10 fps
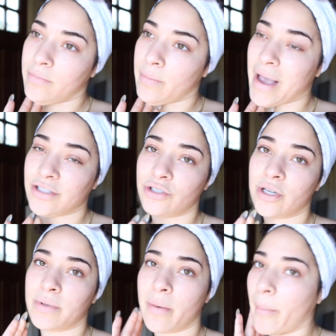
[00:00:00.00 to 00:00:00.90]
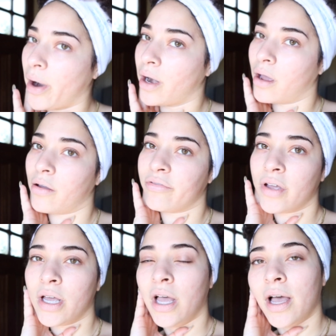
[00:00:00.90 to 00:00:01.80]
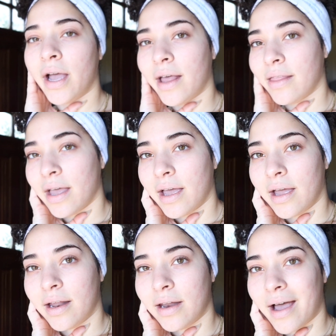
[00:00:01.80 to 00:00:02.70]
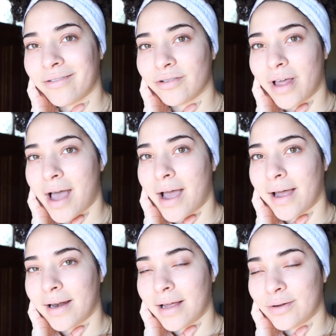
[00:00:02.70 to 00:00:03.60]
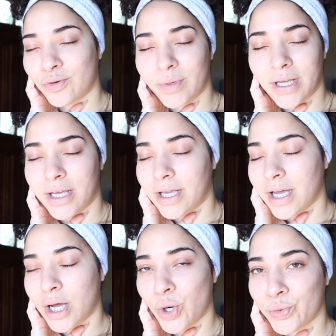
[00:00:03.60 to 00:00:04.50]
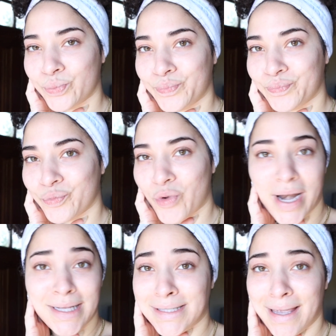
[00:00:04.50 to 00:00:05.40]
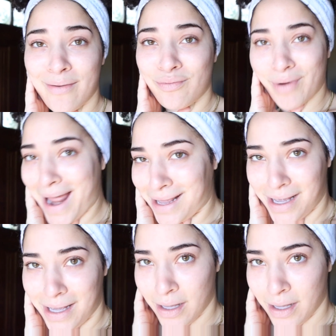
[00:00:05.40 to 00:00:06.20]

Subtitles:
ambassadorship that I'm a part of. And then after that, I will be ready to get ready.